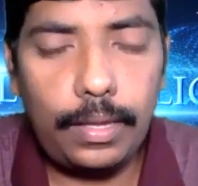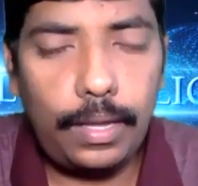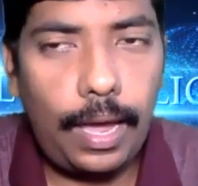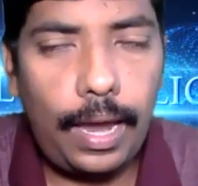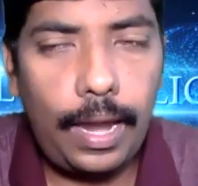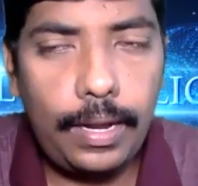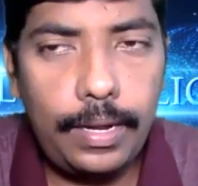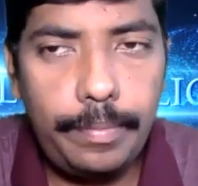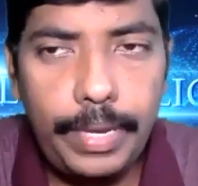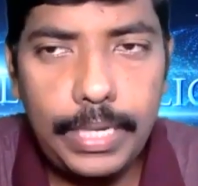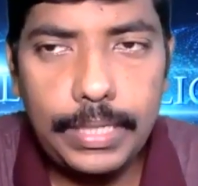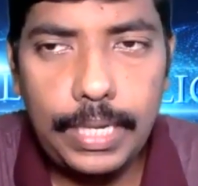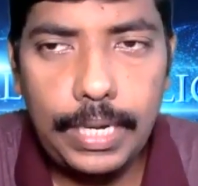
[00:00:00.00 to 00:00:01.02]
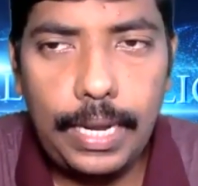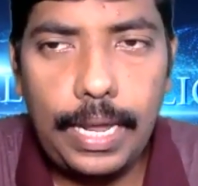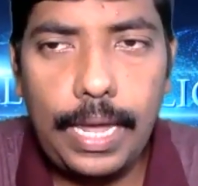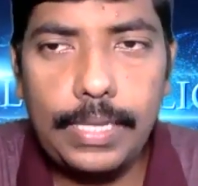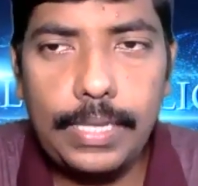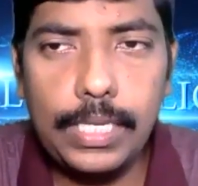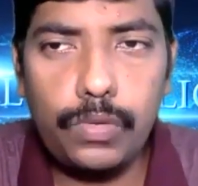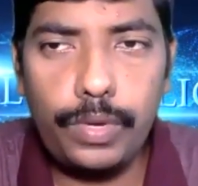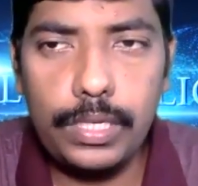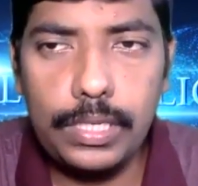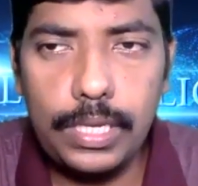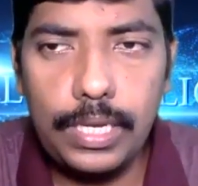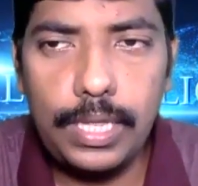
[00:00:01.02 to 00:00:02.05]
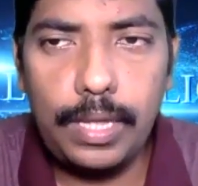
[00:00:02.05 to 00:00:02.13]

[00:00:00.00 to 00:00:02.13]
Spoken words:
And in means and analysis, we see the